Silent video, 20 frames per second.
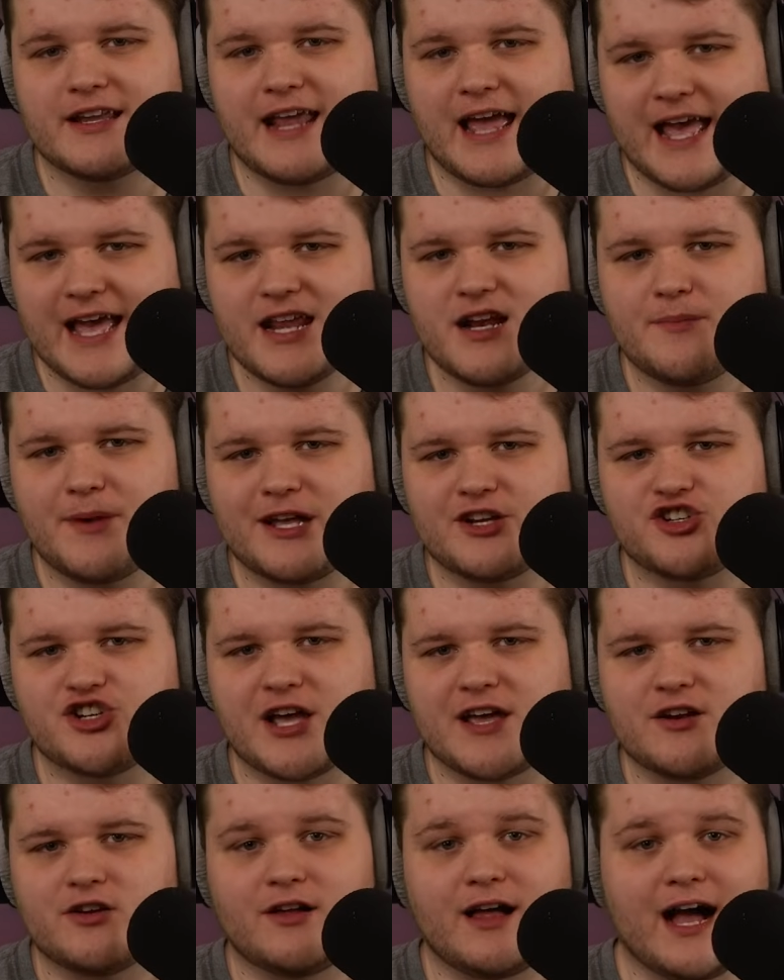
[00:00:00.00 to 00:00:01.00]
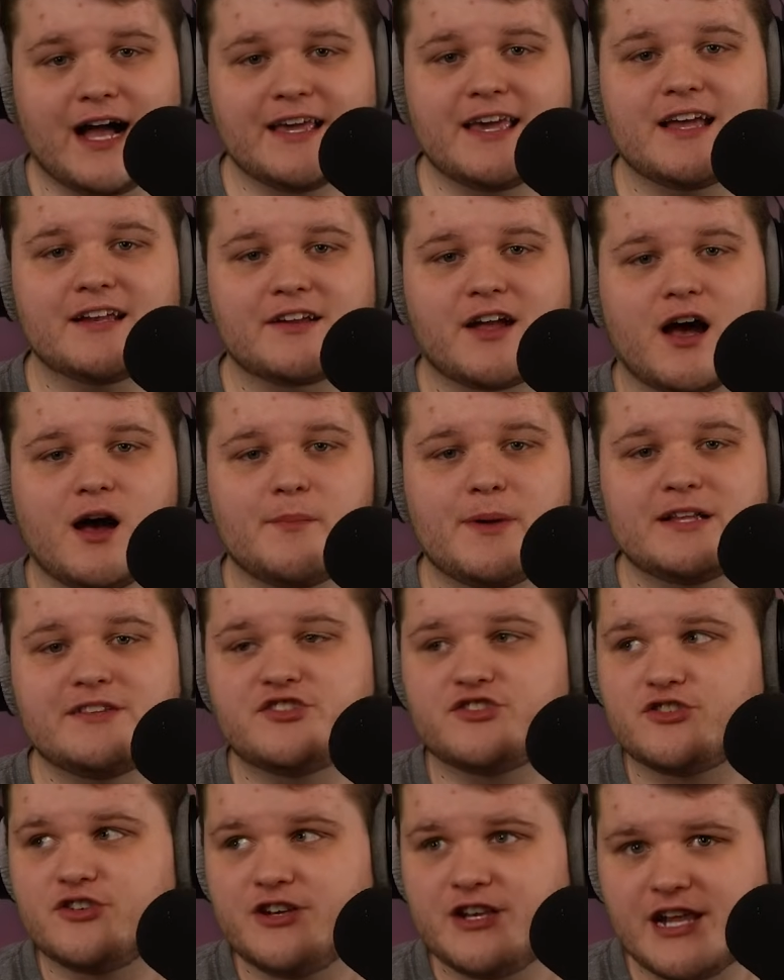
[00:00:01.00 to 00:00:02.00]
an anime channel, I get
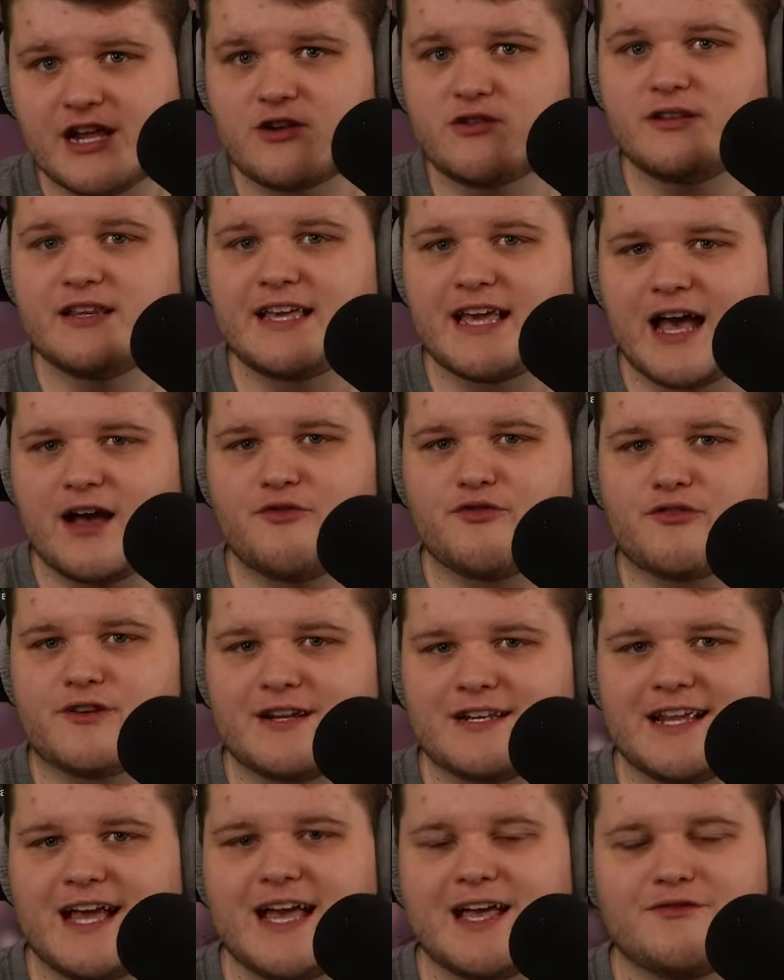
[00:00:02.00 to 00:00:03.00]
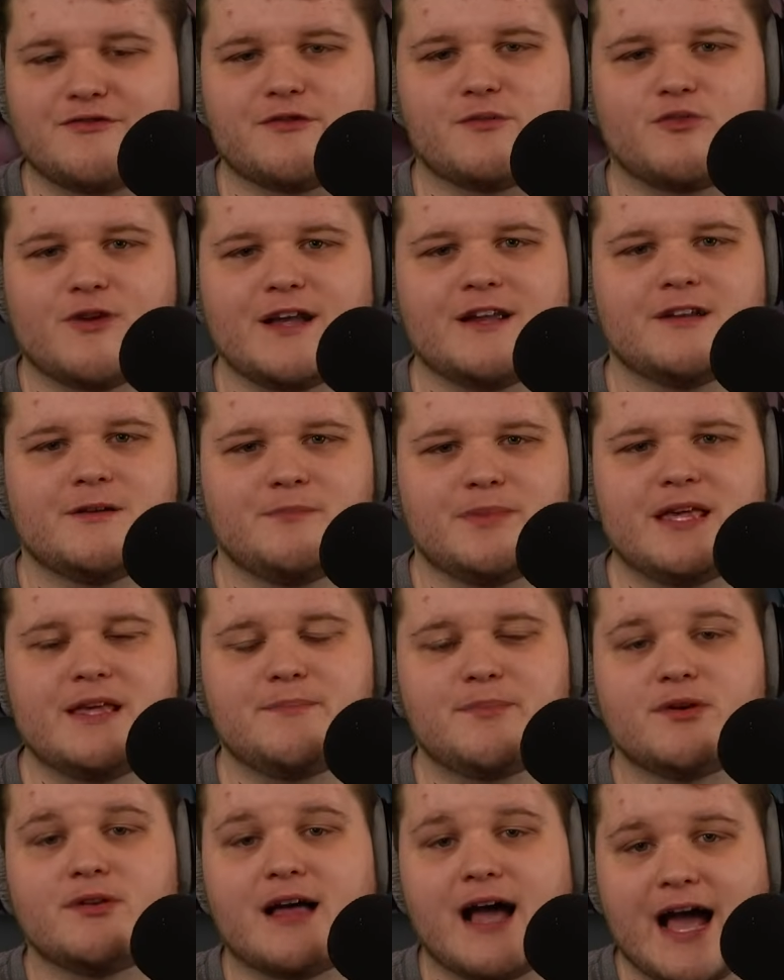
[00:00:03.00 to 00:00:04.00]
comments nearly every day from random
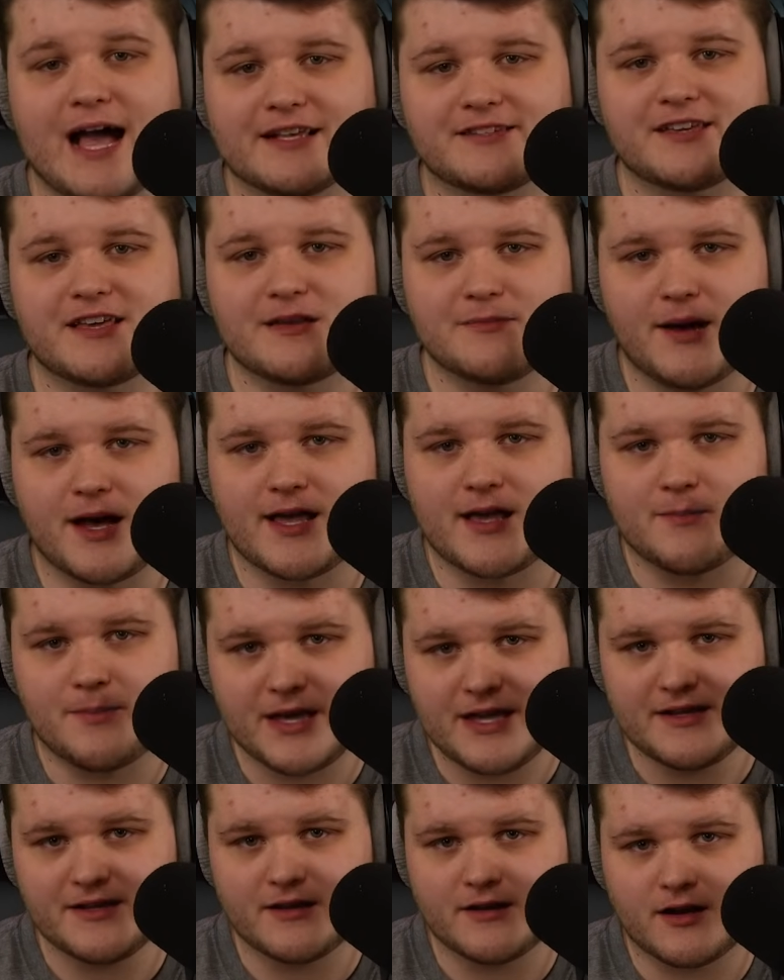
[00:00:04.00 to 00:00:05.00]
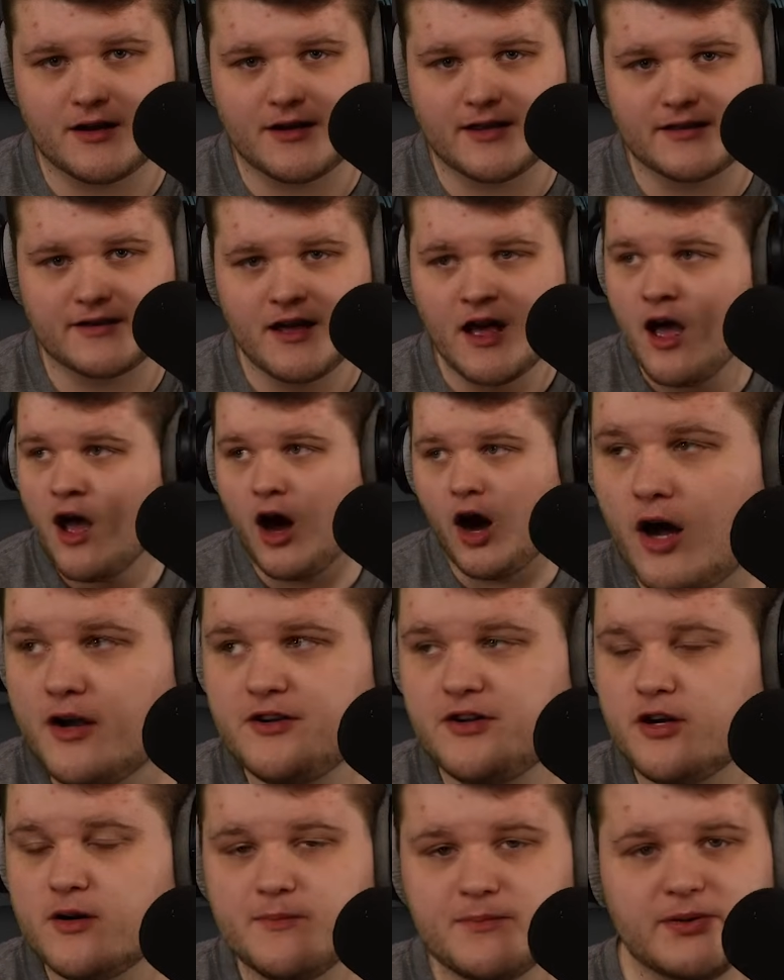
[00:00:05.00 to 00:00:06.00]
people asking my opinion on it.
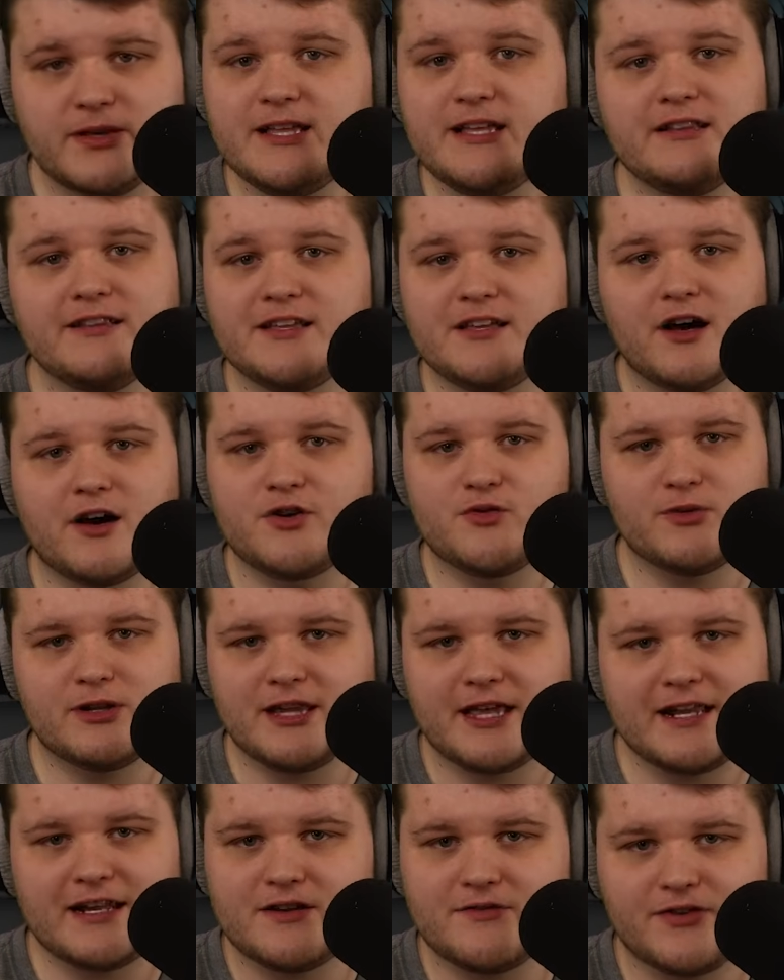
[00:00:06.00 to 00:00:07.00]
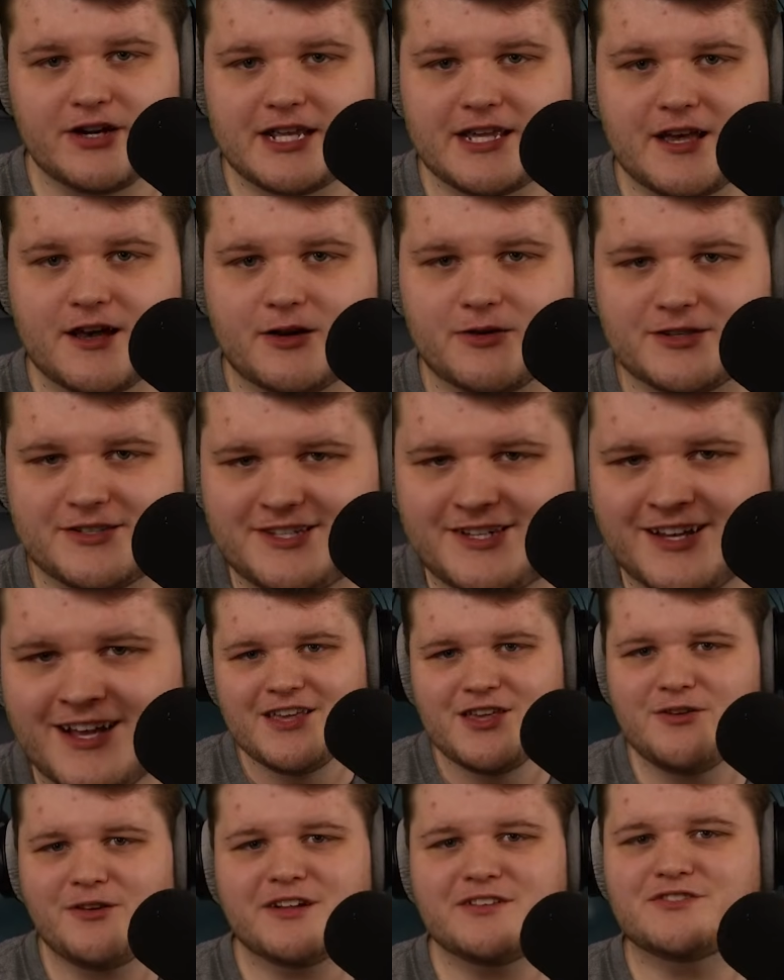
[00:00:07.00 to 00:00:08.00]
On completely unrelated videos.
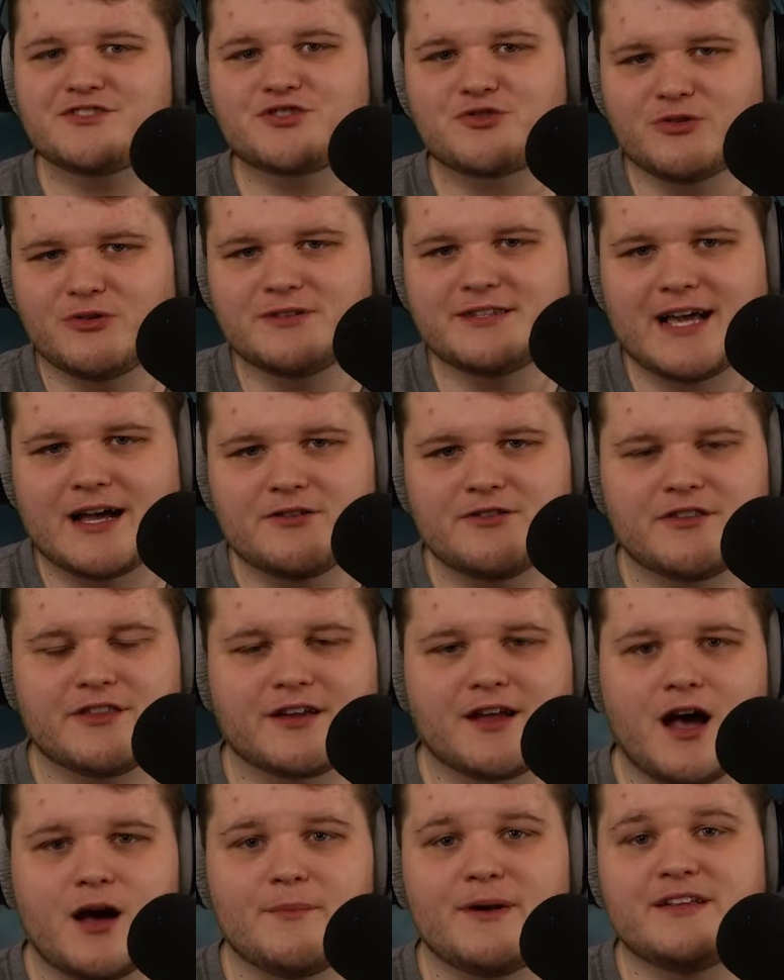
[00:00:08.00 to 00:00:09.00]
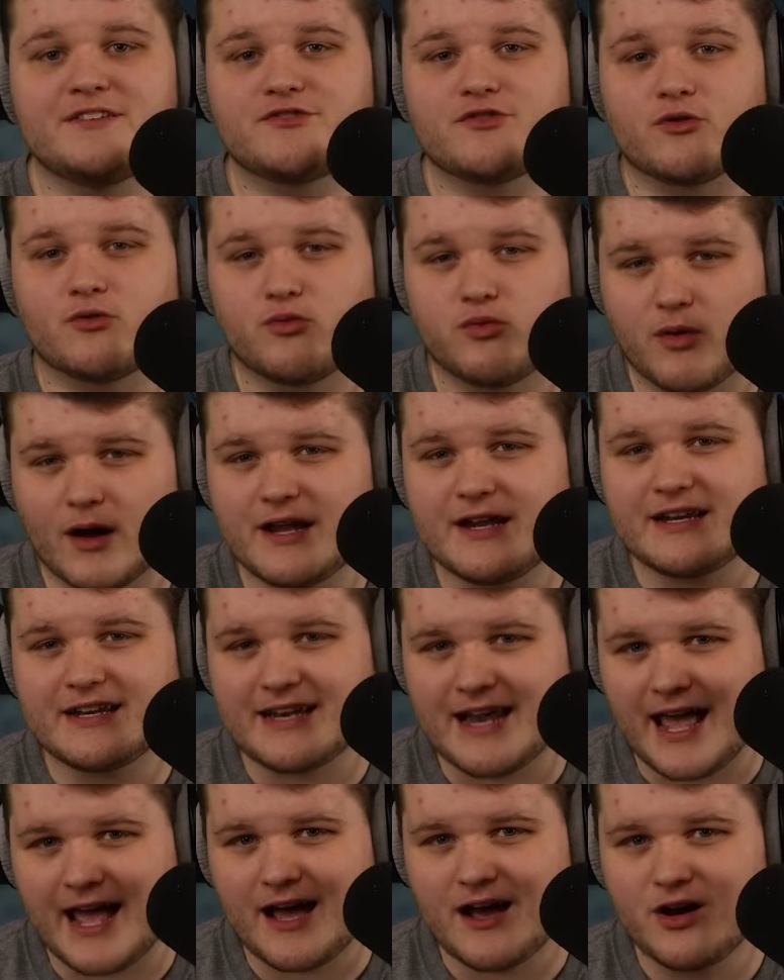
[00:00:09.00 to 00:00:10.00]
You could scroll down to the comments right
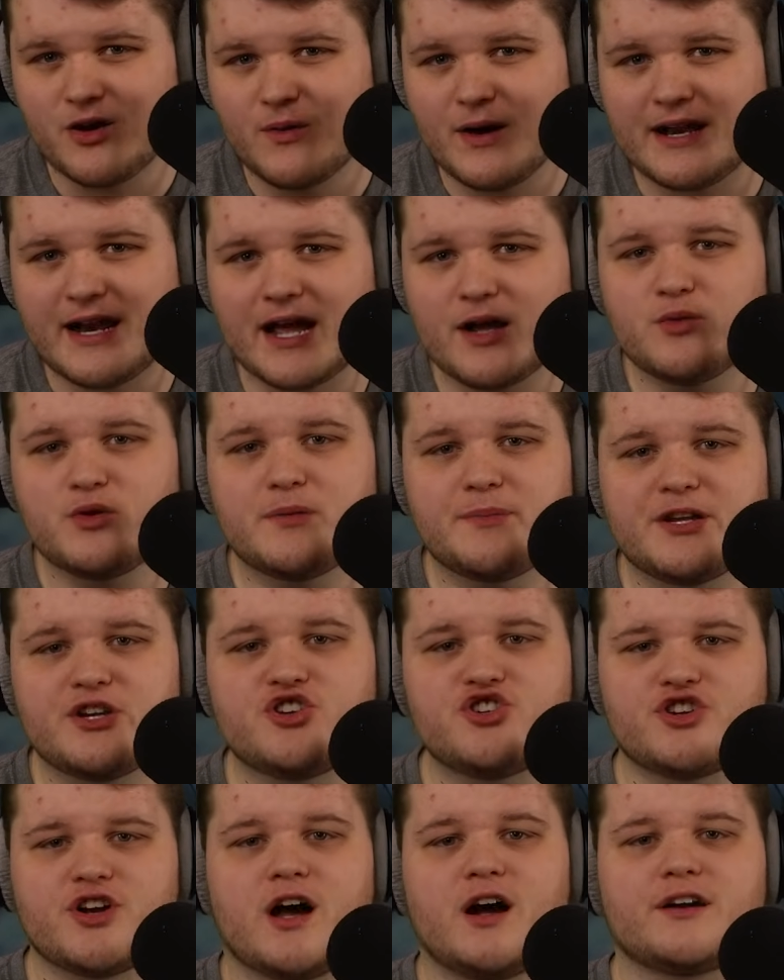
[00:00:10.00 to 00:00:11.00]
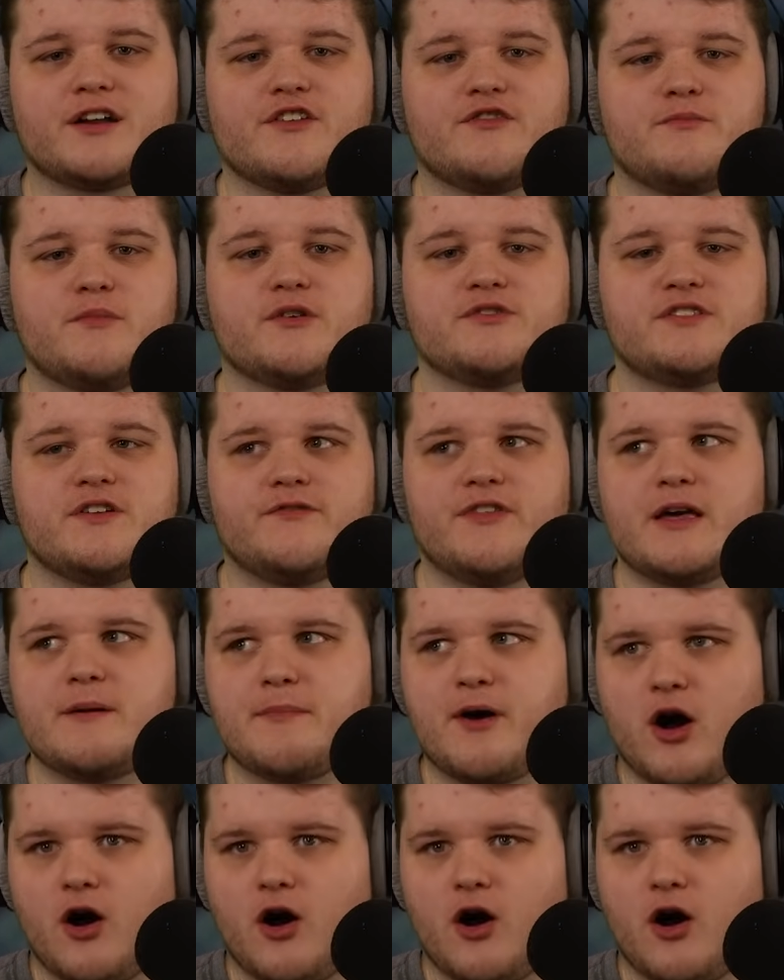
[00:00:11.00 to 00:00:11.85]
now, and I would be shocked if most of them